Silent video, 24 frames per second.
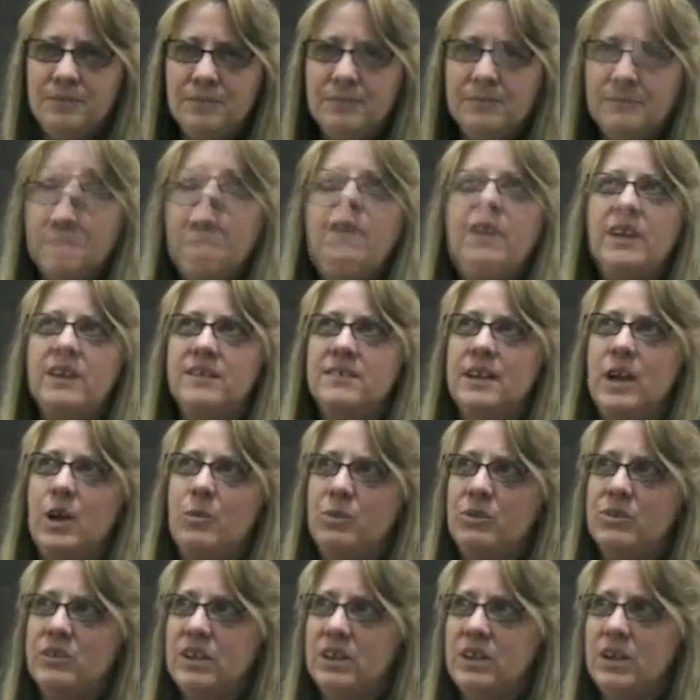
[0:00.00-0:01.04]
One of the
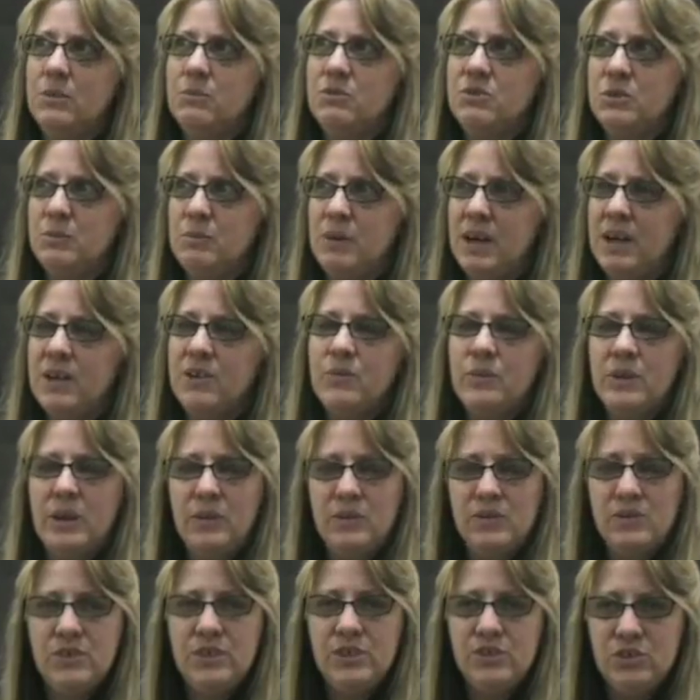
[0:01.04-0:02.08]
examples that comes to mind is when I
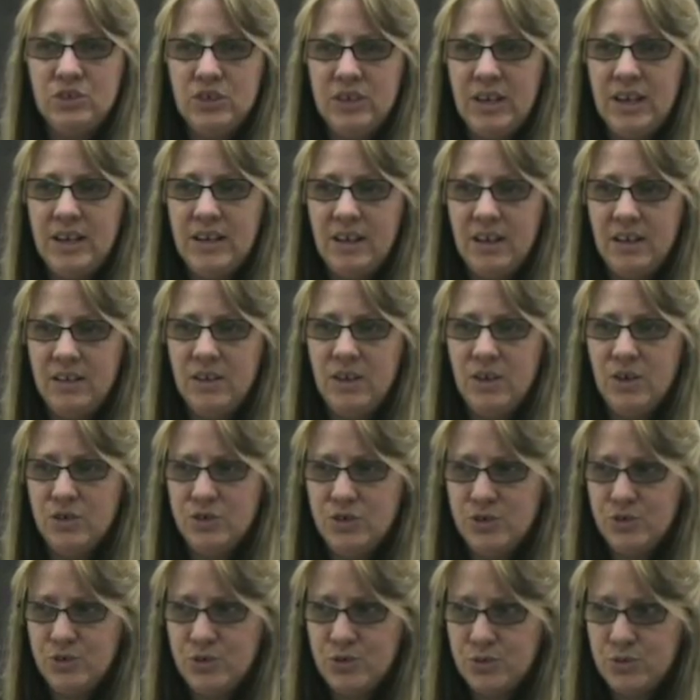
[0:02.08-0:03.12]
was teaching at a
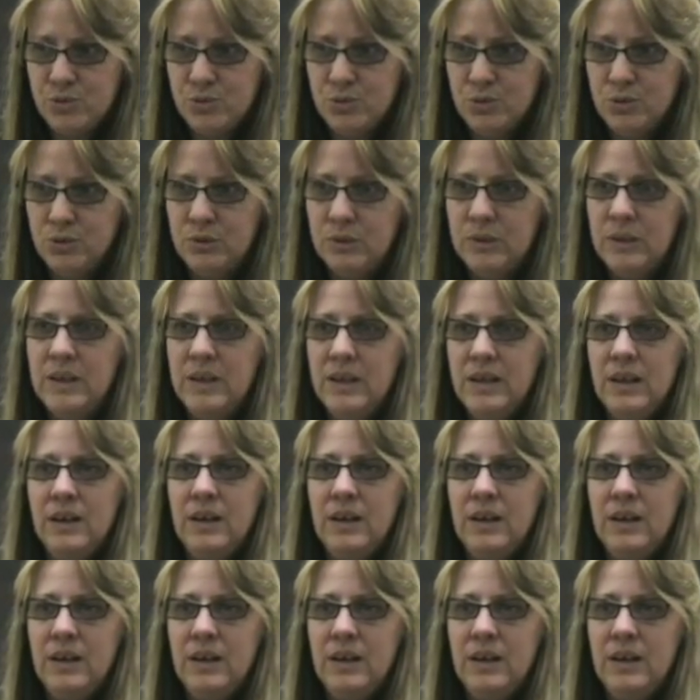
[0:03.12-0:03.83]
larger school.